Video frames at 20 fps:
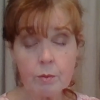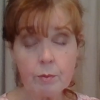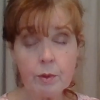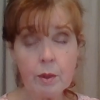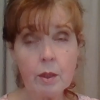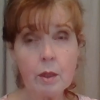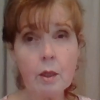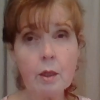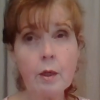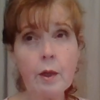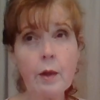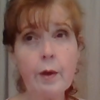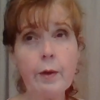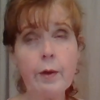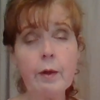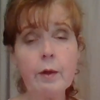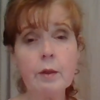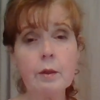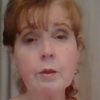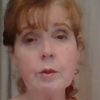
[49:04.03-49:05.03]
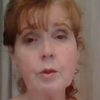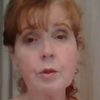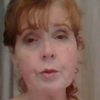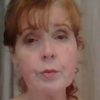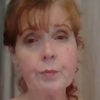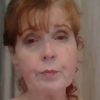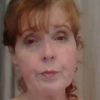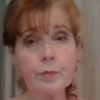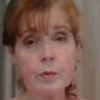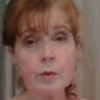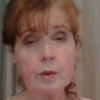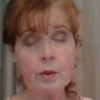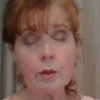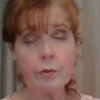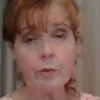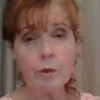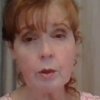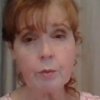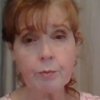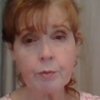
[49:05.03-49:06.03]
to bed, and
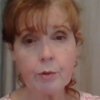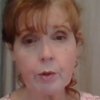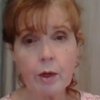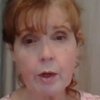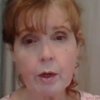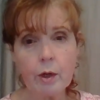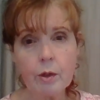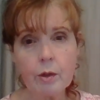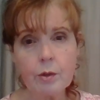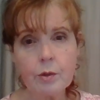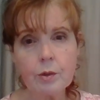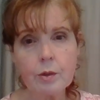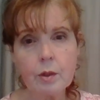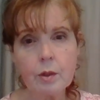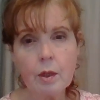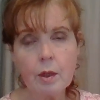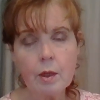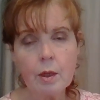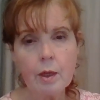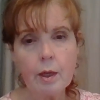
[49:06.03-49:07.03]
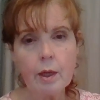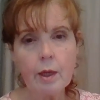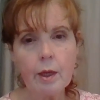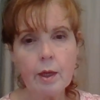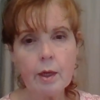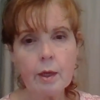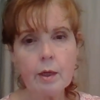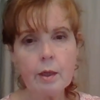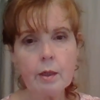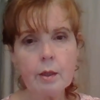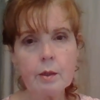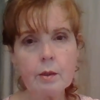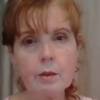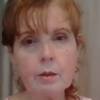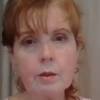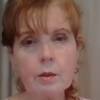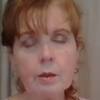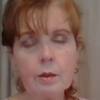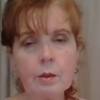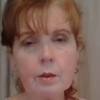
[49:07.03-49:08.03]
said their prayers,
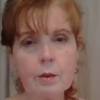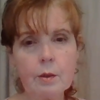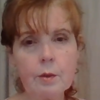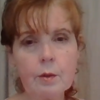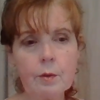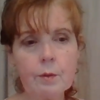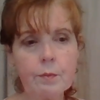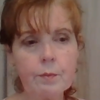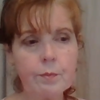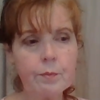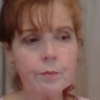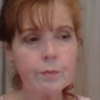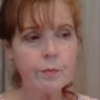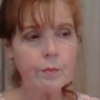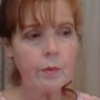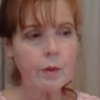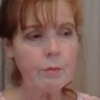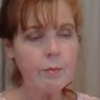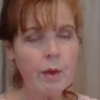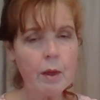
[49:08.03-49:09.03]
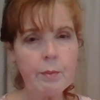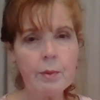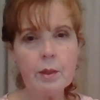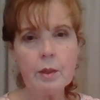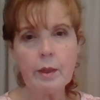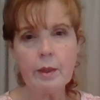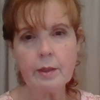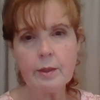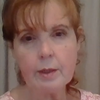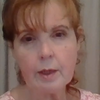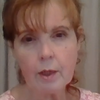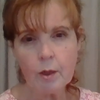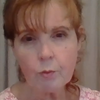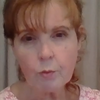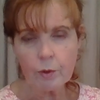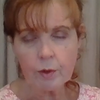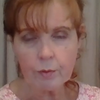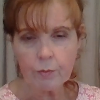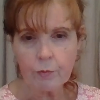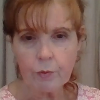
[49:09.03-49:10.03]
and uh, maybe laid down
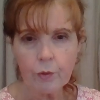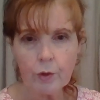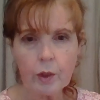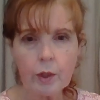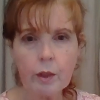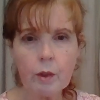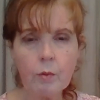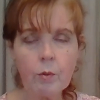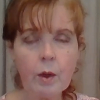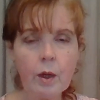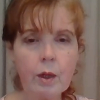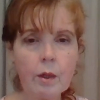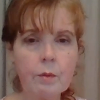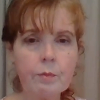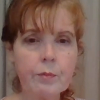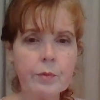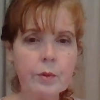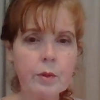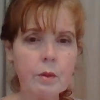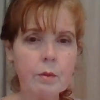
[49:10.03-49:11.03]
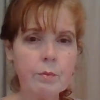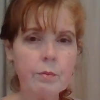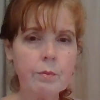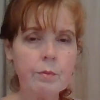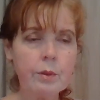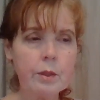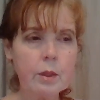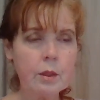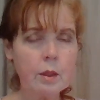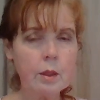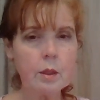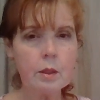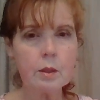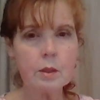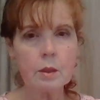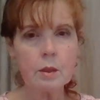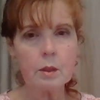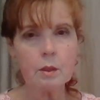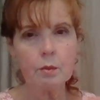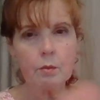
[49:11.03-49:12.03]
with them for a little while
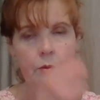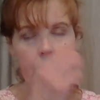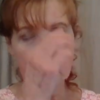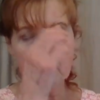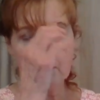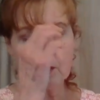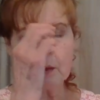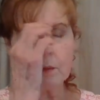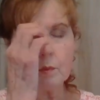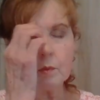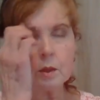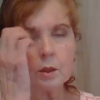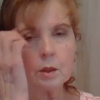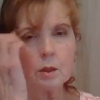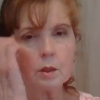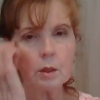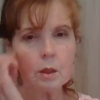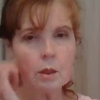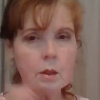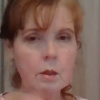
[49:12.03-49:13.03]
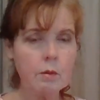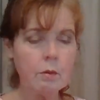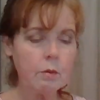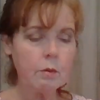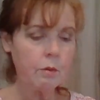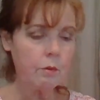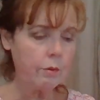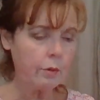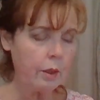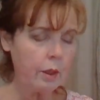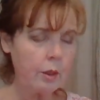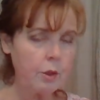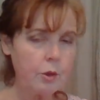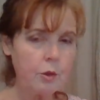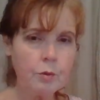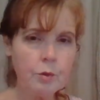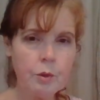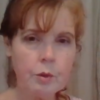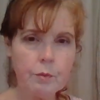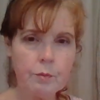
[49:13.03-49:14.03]
because it, it was a
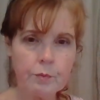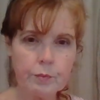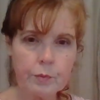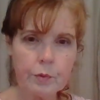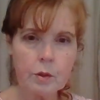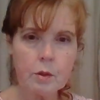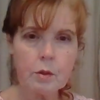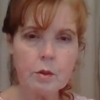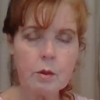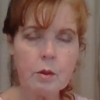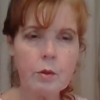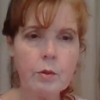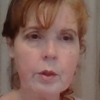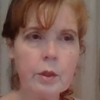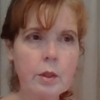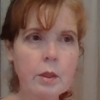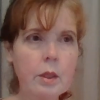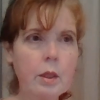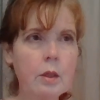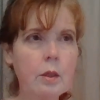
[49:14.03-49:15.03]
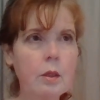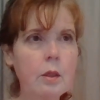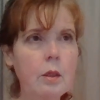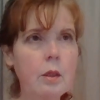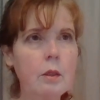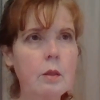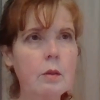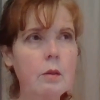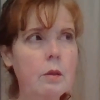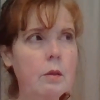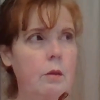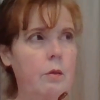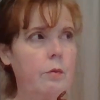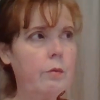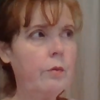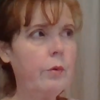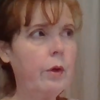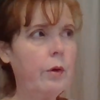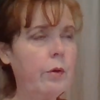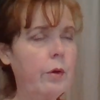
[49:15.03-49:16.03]
gradual slowing down and
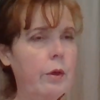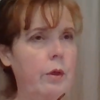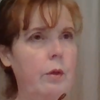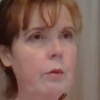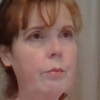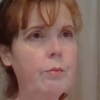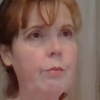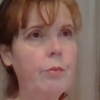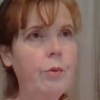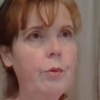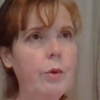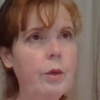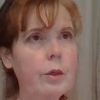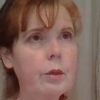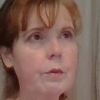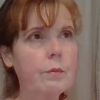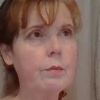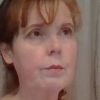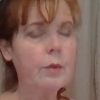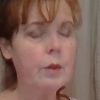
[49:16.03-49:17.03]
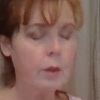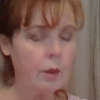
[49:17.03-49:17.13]
very important.